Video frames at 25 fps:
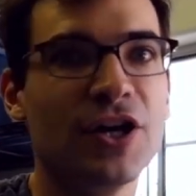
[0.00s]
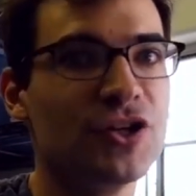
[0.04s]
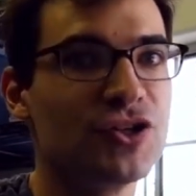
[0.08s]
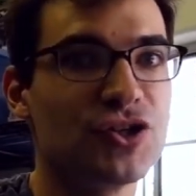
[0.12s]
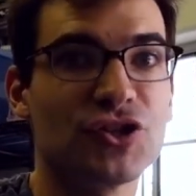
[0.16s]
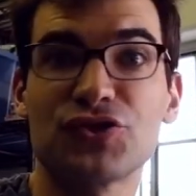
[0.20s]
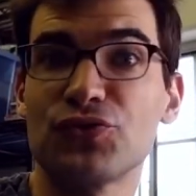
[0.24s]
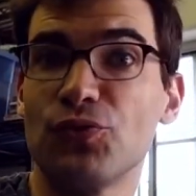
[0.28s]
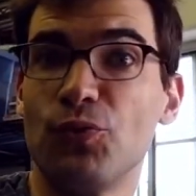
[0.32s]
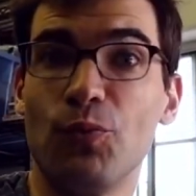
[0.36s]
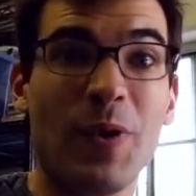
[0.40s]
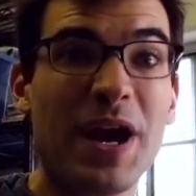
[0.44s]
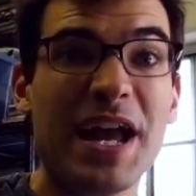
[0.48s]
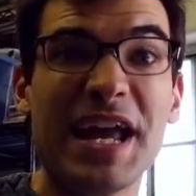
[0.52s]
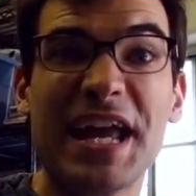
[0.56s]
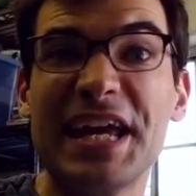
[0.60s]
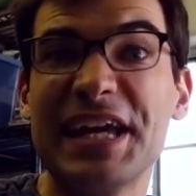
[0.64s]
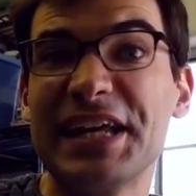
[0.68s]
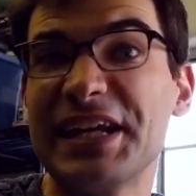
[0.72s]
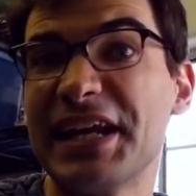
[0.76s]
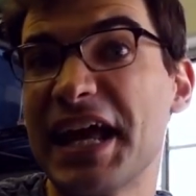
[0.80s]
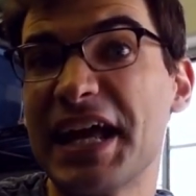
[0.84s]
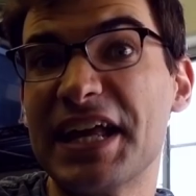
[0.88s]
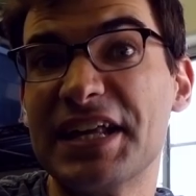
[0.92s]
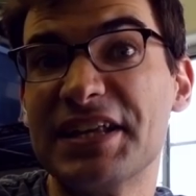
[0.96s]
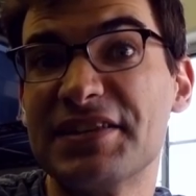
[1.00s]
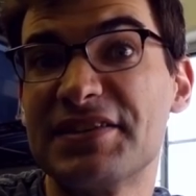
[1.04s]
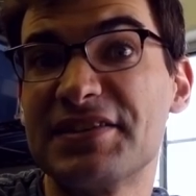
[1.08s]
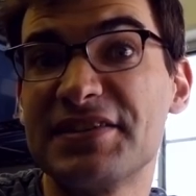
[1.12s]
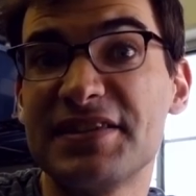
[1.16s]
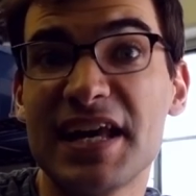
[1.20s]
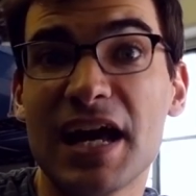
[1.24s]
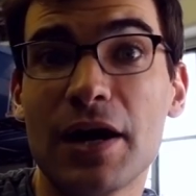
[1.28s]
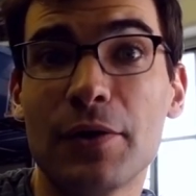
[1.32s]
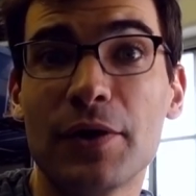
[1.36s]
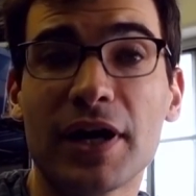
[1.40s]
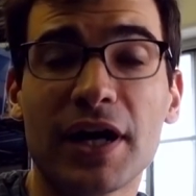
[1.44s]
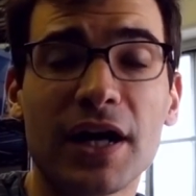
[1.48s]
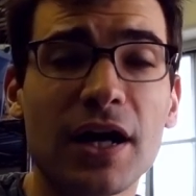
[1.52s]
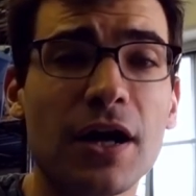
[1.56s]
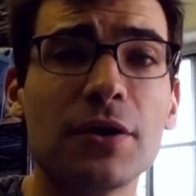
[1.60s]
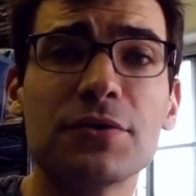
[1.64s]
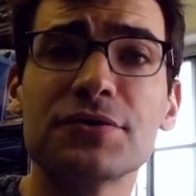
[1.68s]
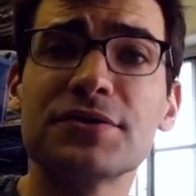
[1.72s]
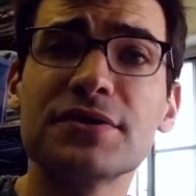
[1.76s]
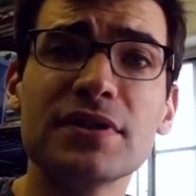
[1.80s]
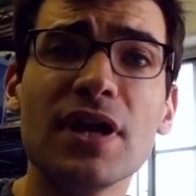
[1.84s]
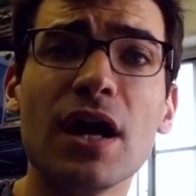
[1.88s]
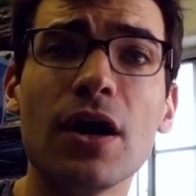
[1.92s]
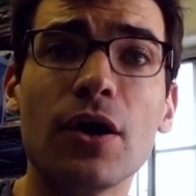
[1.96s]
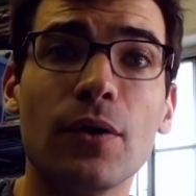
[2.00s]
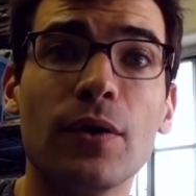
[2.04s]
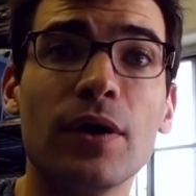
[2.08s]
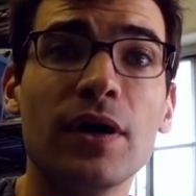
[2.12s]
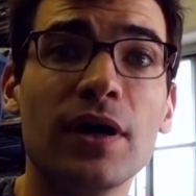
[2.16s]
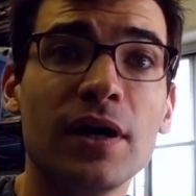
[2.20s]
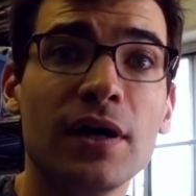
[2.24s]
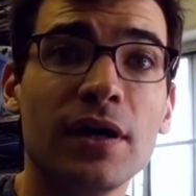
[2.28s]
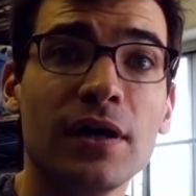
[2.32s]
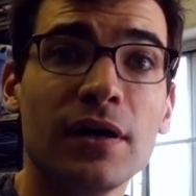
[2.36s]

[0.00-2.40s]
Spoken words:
just wing it and see how it goes. No.